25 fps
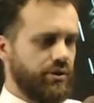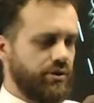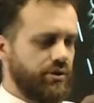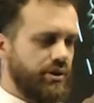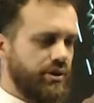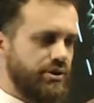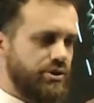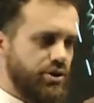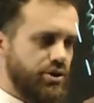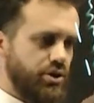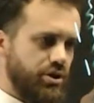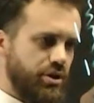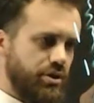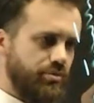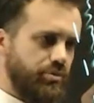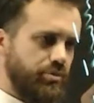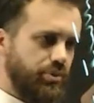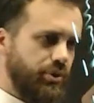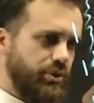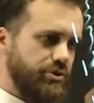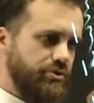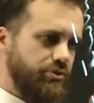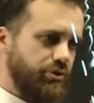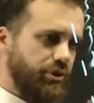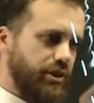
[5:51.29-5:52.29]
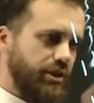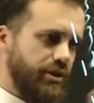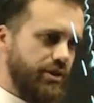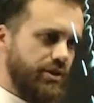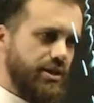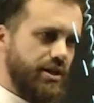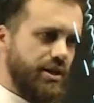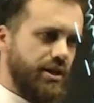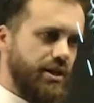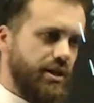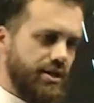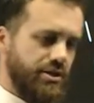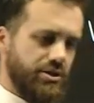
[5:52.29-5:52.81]
The turning point's right
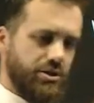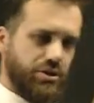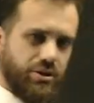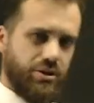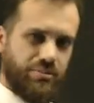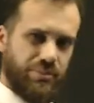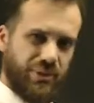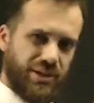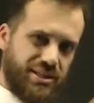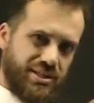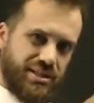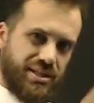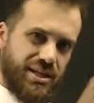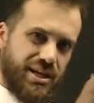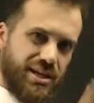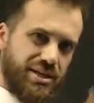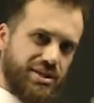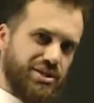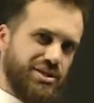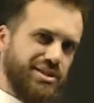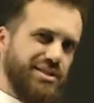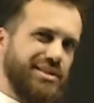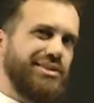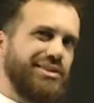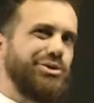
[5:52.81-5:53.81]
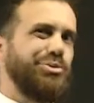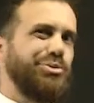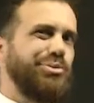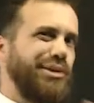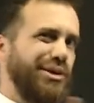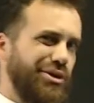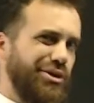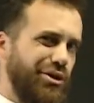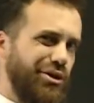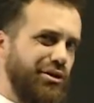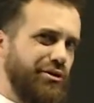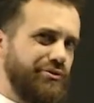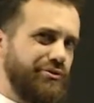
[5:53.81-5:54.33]
there, so my sketch is a little bit
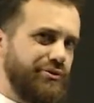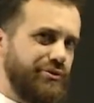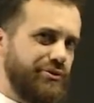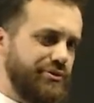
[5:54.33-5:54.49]
off.